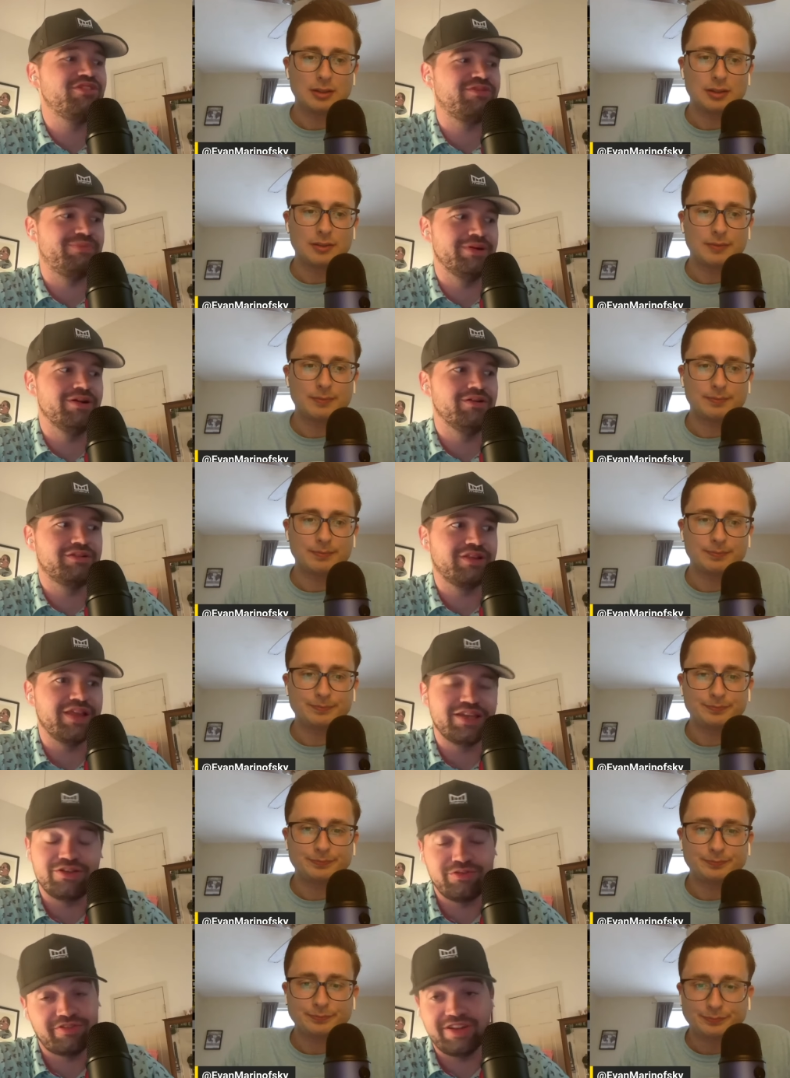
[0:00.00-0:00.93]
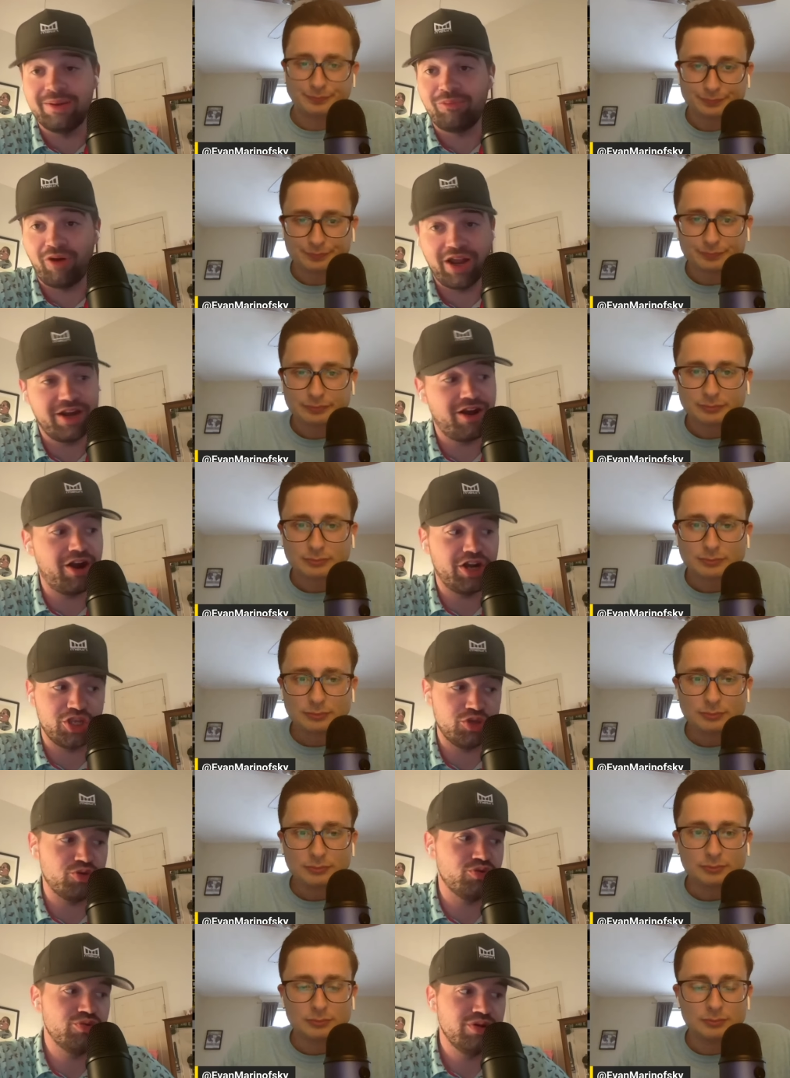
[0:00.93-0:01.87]
Speaker 1: is built. Like Sam Reinhart, are
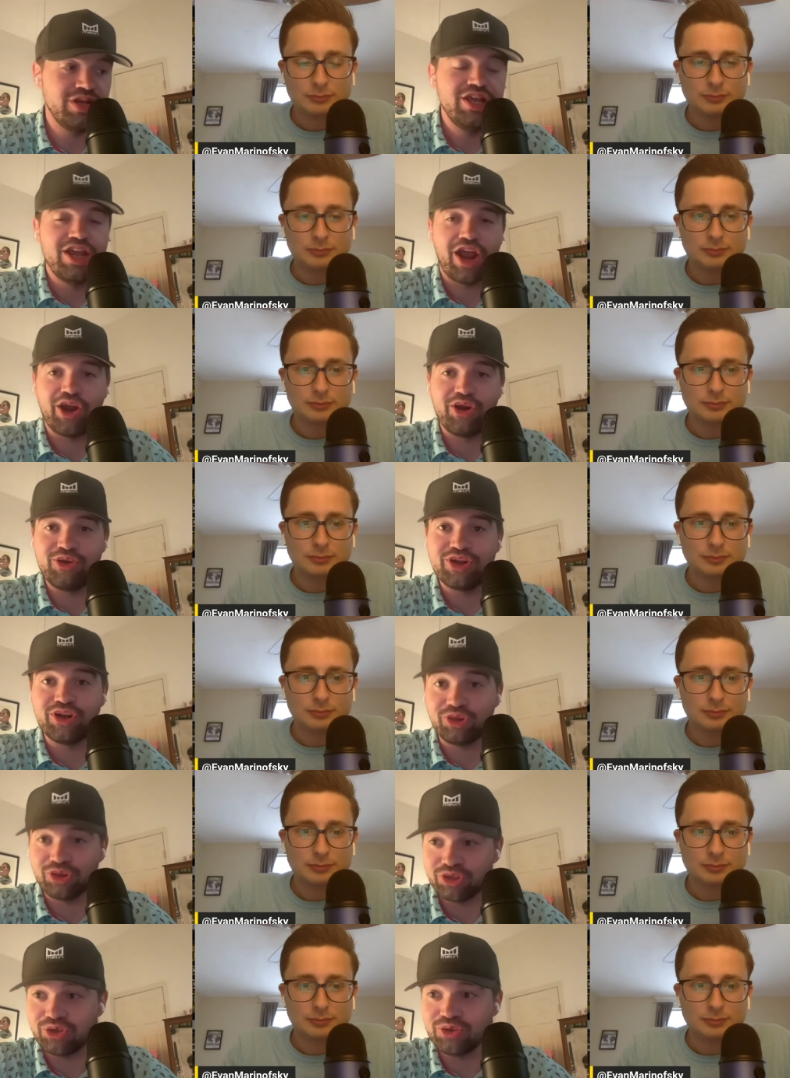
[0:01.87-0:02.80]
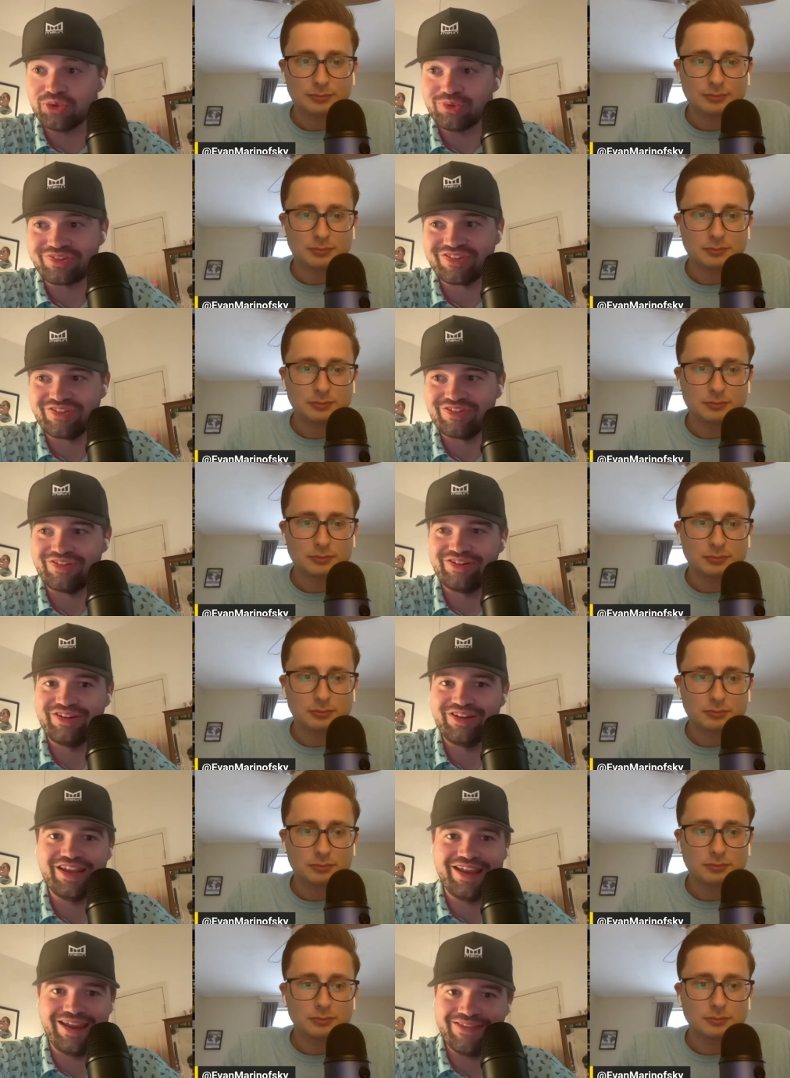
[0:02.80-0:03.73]
you are you going to lose
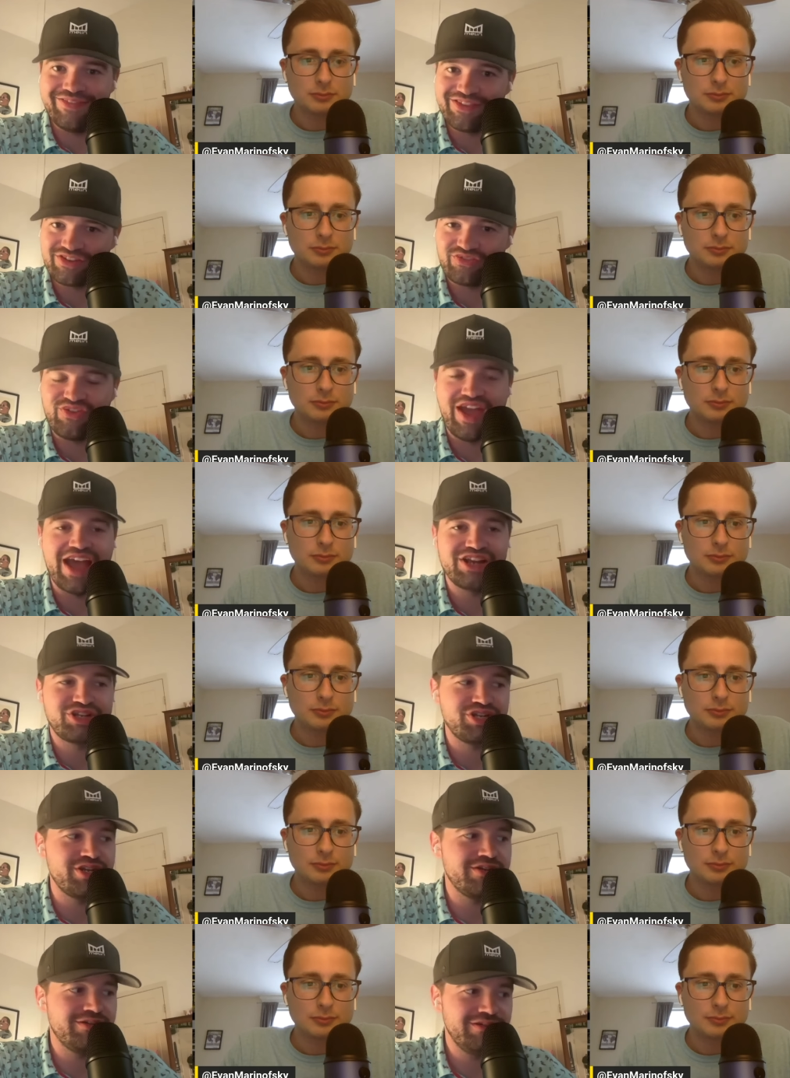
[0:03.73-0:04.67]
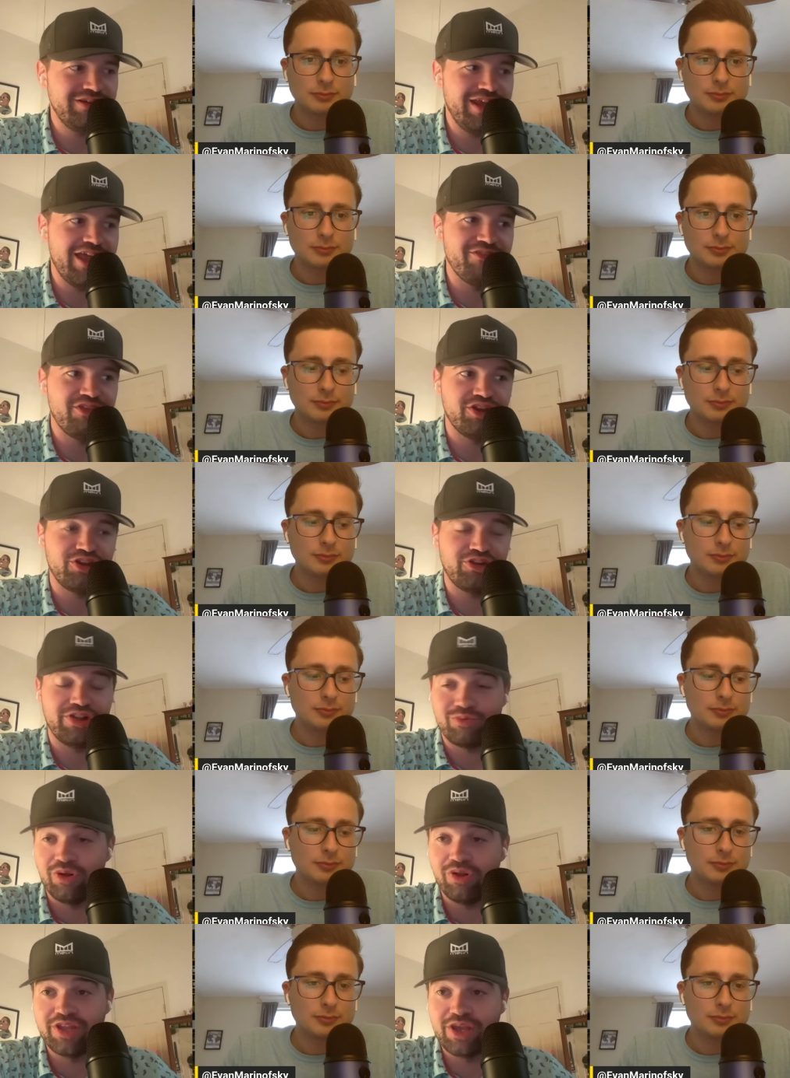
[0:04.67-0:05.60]
in this fashion? And then you're like,
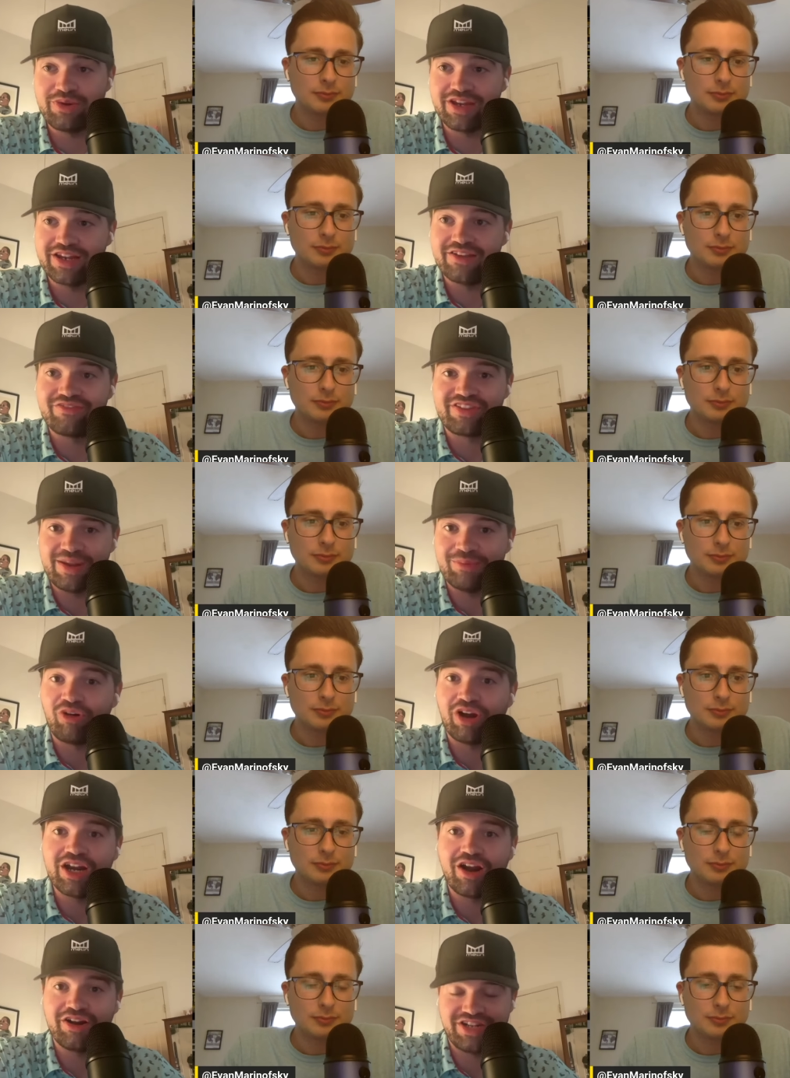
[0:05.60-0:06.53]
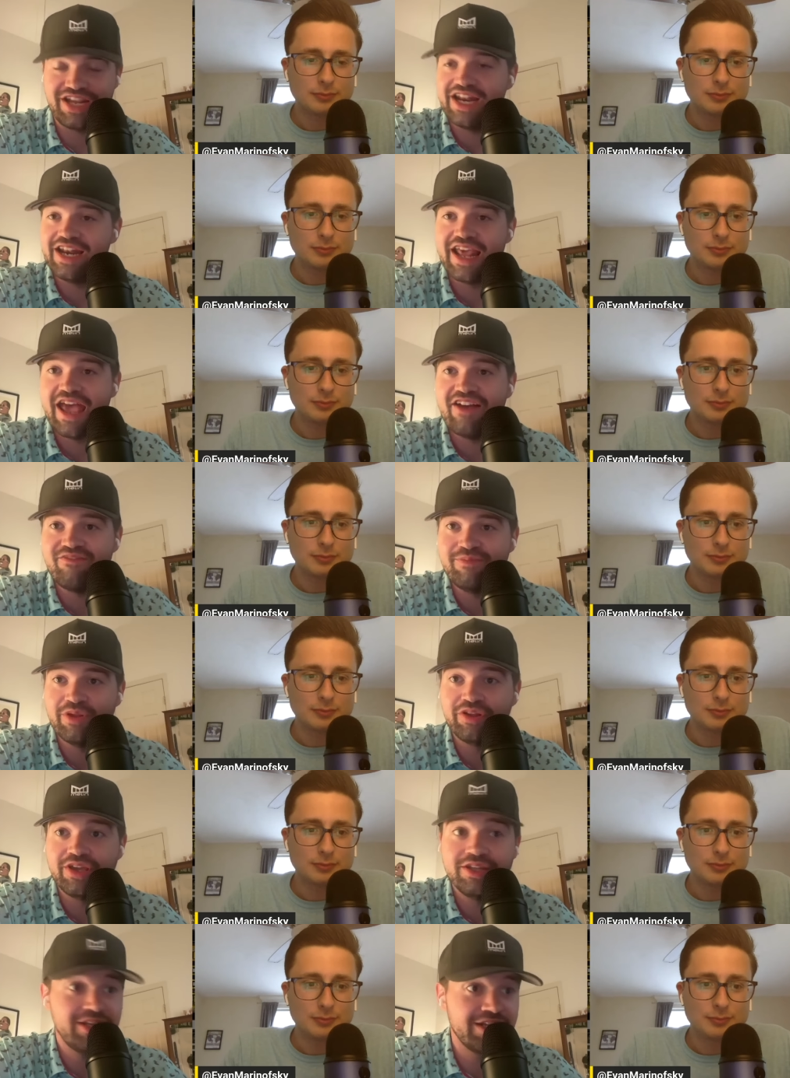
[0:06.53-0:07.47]
well, now we got to give Sam Reinhart ten and a half
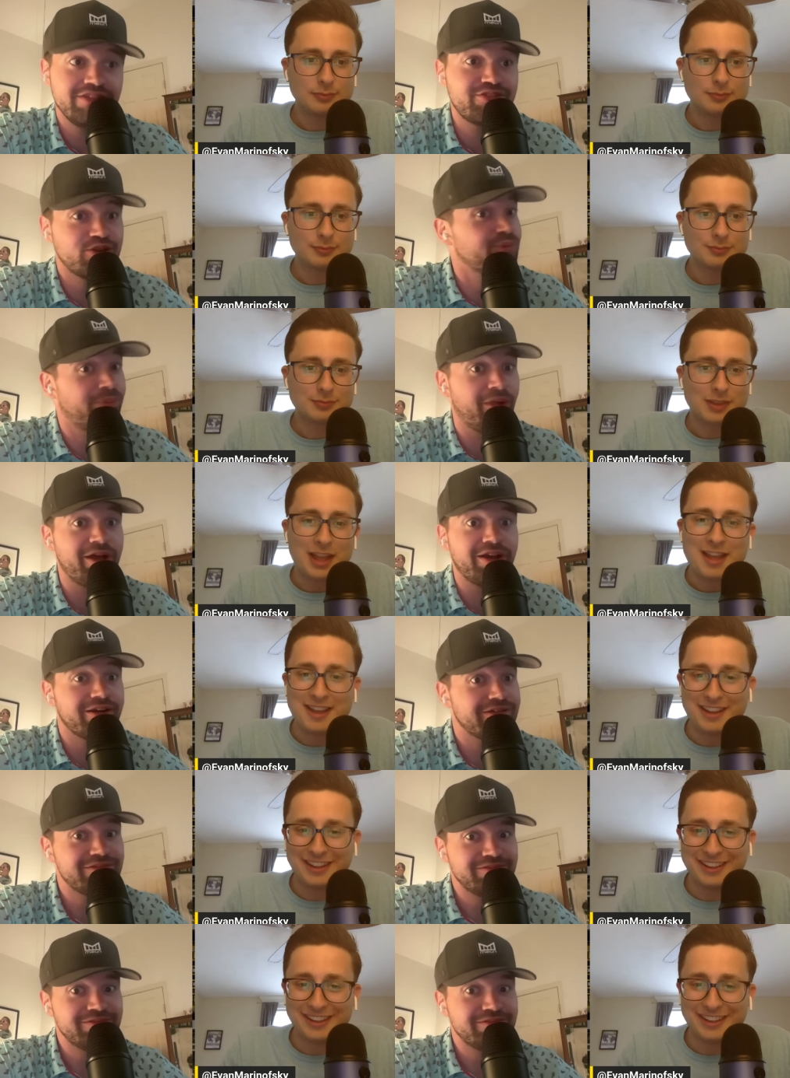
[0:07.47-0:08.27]
million, and he's a good player.